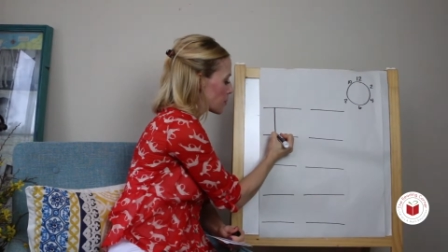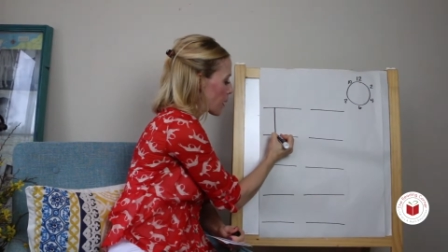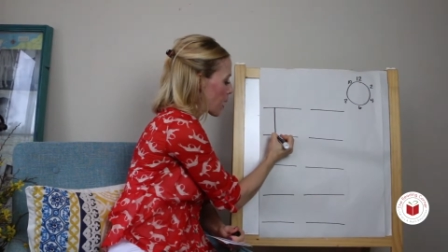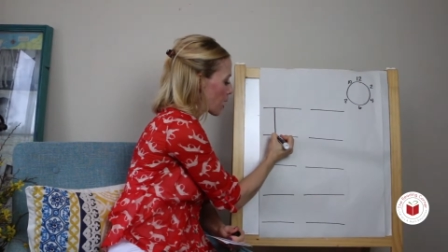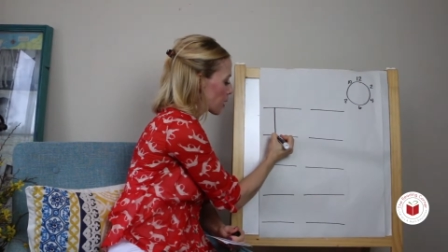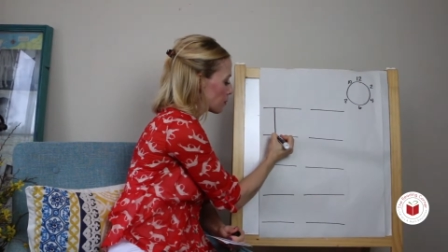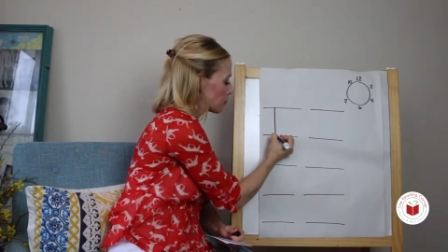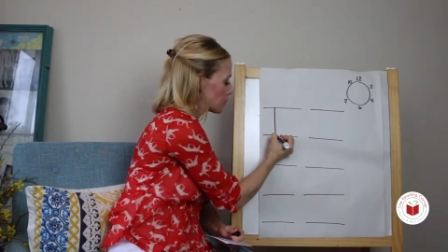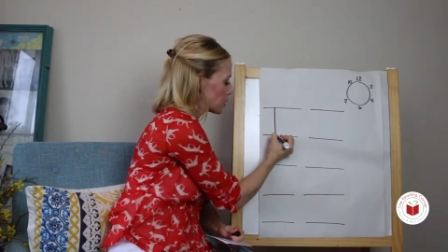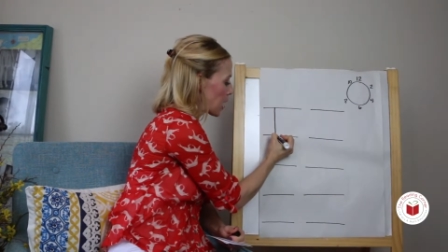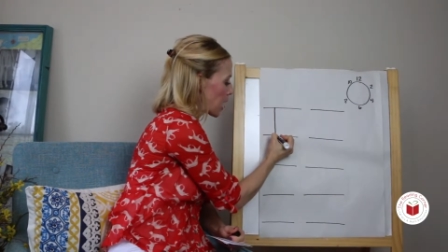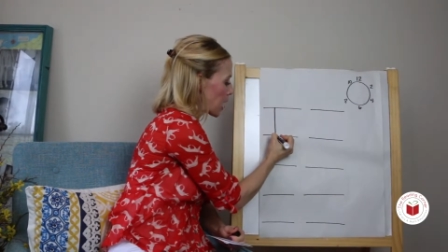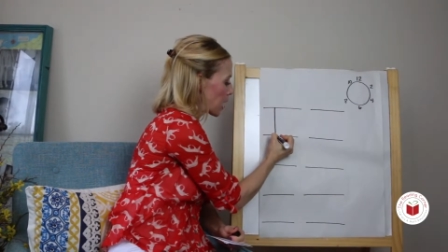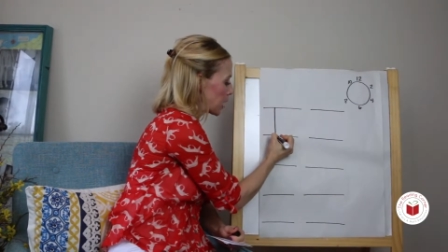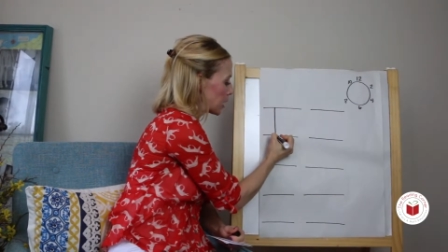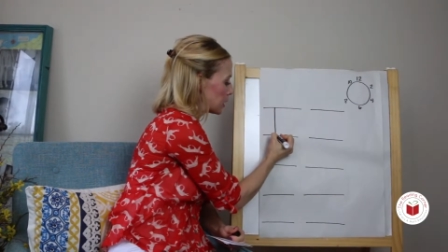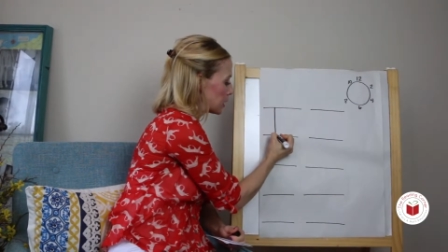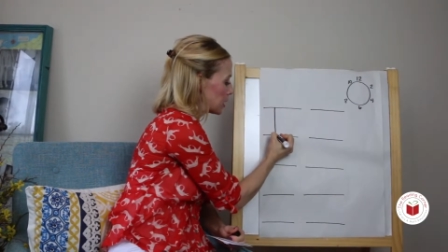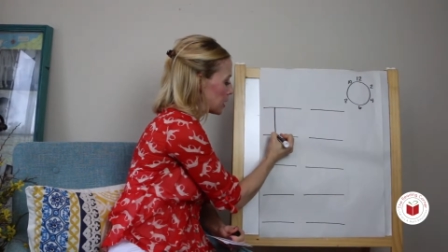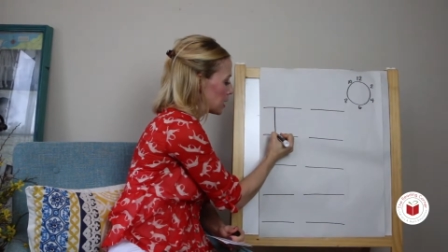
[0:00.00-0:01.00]
bottom
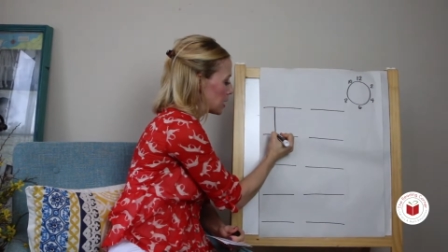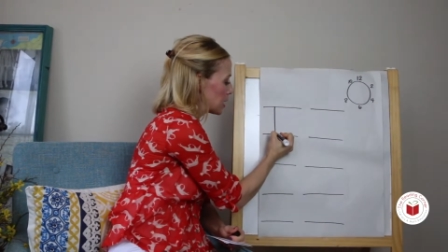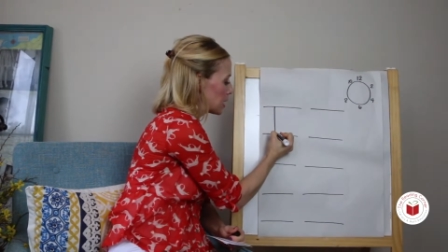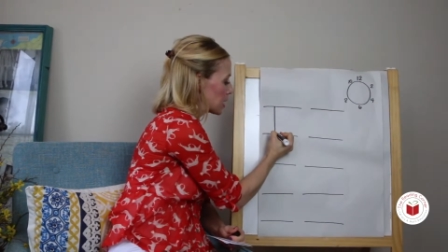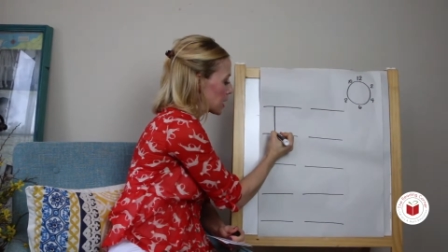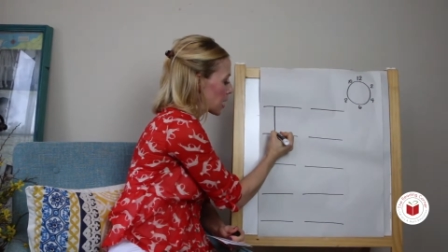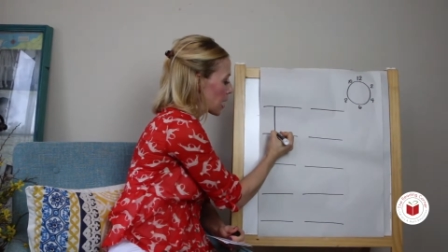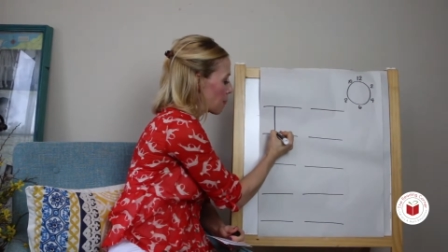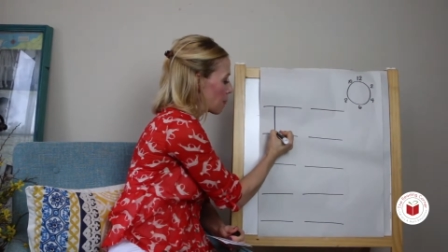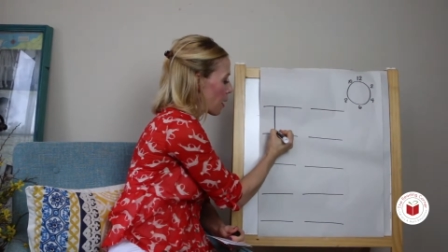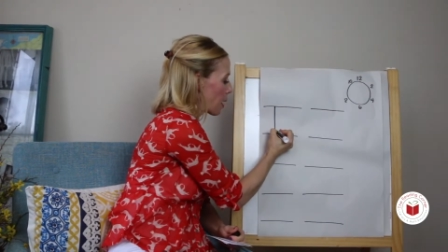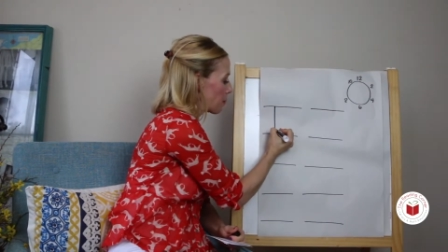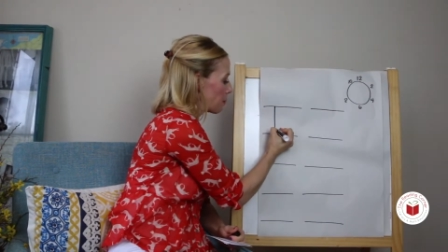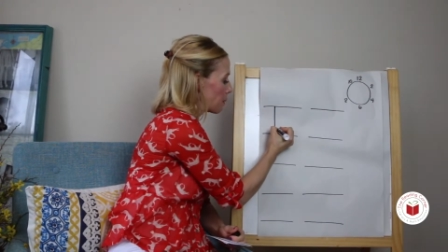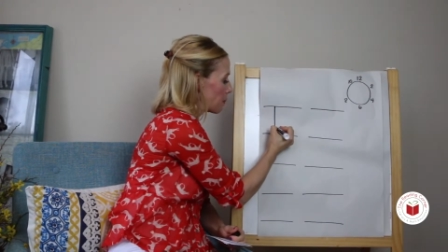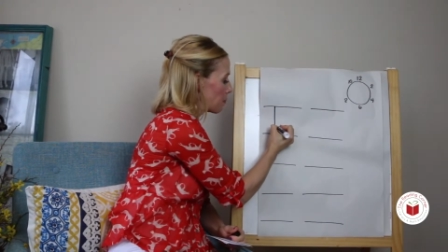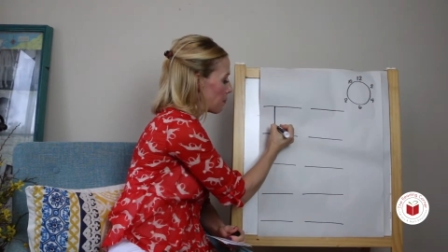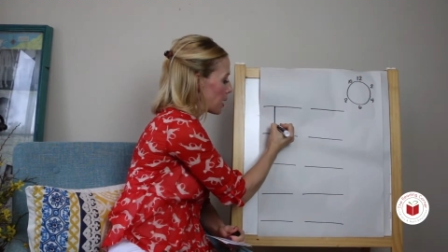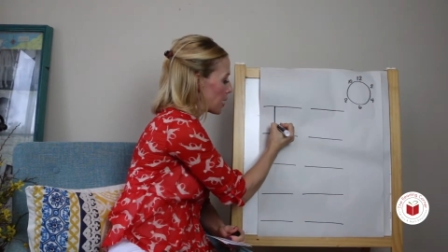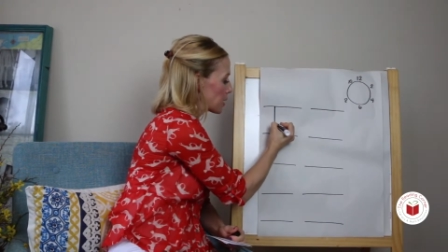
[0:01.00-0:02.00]
line, come
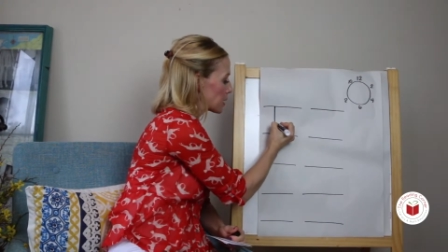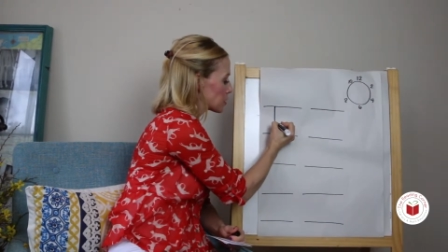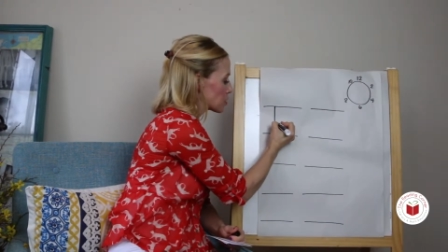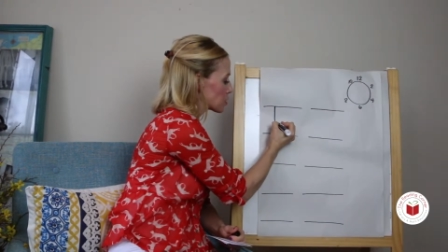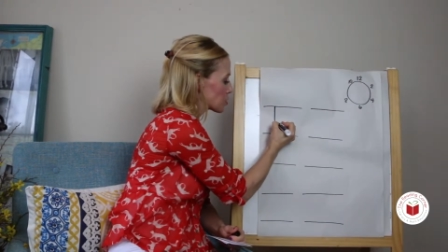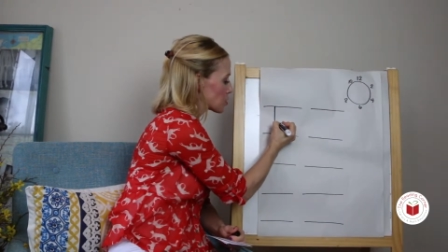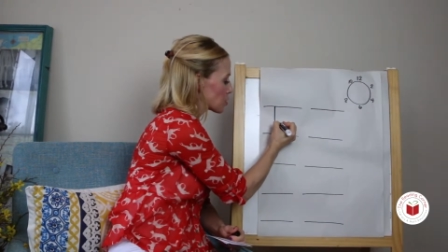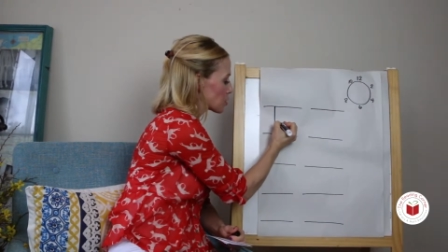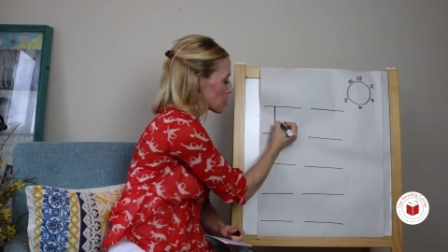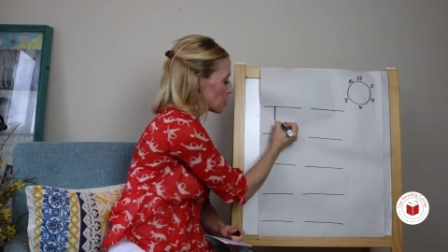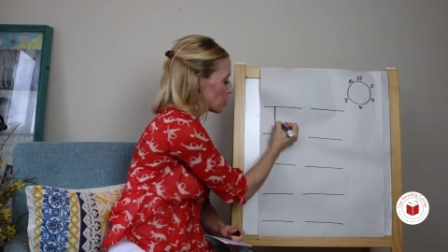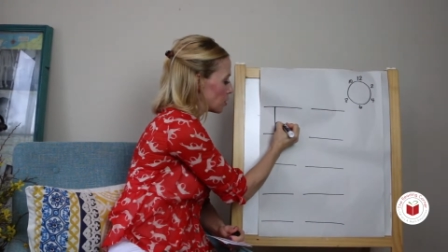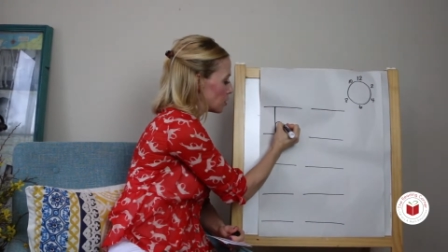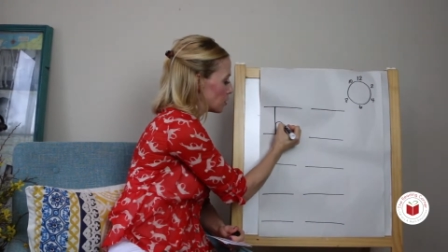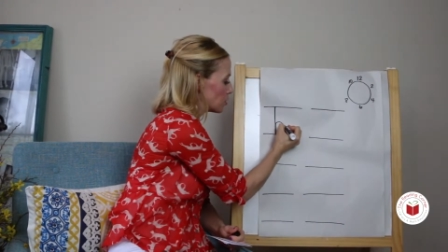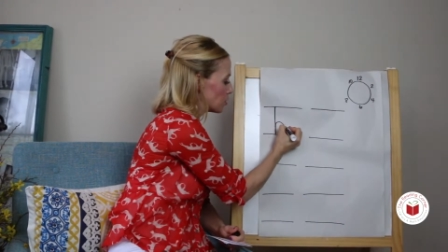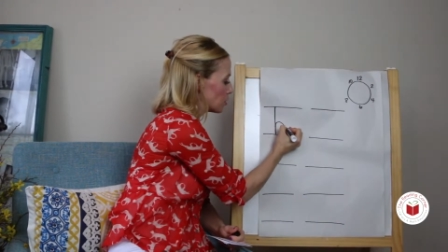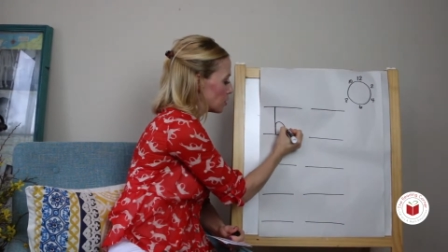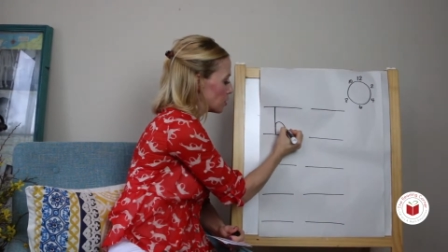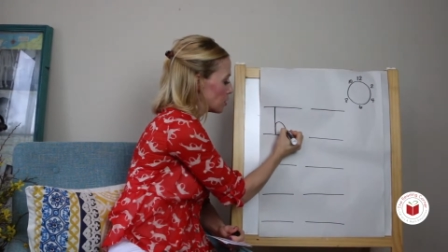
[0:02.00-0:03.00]
up and make a
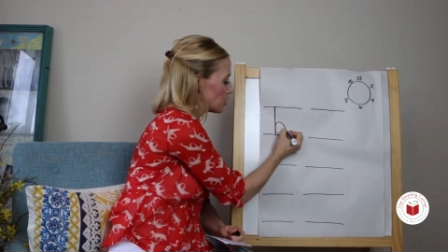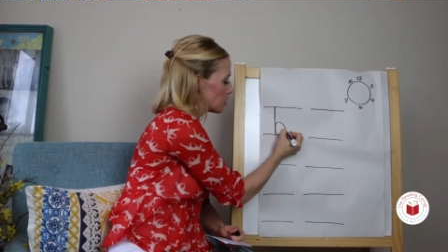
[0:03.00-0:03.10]
circle,